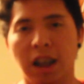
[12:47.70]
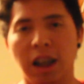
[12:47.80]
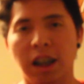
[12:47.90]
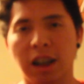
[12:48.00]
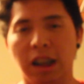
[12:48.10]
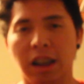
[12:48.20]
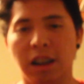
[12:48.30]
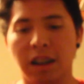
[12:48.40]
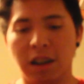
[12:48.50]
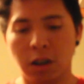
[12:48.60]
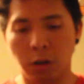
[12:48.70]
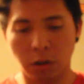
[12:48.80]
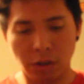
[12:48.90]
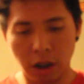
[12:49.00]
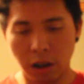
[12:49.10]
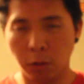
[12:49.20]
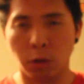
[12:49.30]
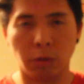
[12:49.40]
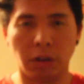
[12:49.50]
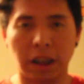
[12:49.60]
Chlorella
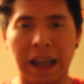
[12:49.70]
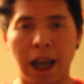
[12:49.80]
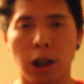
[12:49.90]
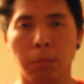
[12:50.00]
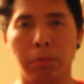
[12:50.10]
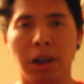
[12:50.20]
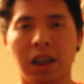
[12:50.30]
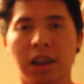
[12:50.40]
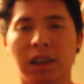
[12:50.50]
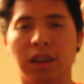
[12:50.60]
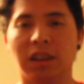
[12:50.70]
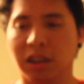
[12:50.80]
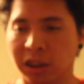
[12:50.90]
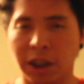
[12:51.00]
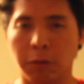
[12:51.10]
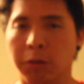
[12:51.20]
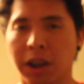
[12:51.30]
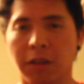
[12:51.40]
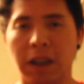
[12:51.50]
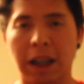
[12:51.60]
will really help get
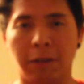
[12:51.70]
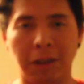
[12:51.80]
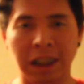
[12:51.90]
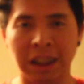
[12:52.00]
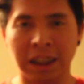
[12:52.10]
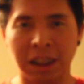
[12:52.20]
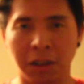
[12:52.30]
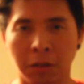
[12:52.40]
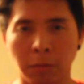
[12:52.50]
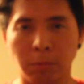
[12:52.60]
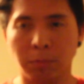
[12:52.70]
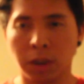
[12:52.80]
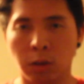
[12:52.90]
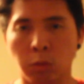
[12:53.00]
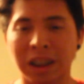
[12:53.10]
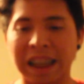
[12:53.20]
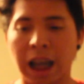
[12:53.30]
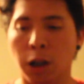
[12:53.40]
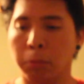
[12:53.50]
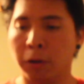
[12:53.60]
rid of that feeling and really
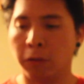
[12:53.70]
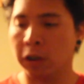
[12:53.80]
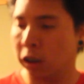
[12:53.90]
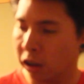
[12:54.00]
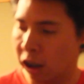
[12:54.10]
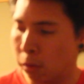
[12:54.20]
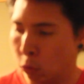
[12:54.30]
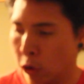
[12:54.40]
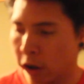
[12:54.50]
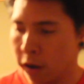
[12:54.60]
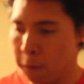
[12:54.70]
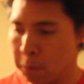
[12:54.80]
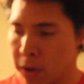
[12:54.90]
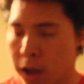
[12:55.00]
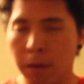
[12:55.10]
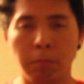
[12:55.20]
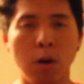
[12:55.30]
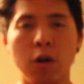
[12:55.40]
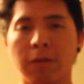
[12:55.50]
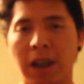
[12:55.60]
help you feel a lot more
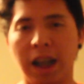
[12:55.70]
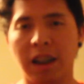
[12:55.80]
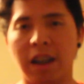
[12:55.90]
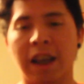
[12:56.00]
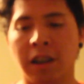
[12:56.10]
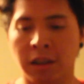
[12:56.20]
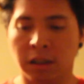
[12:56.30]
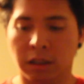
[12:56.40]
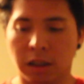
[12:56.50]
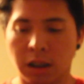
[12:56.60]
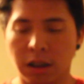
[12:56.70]
motivated and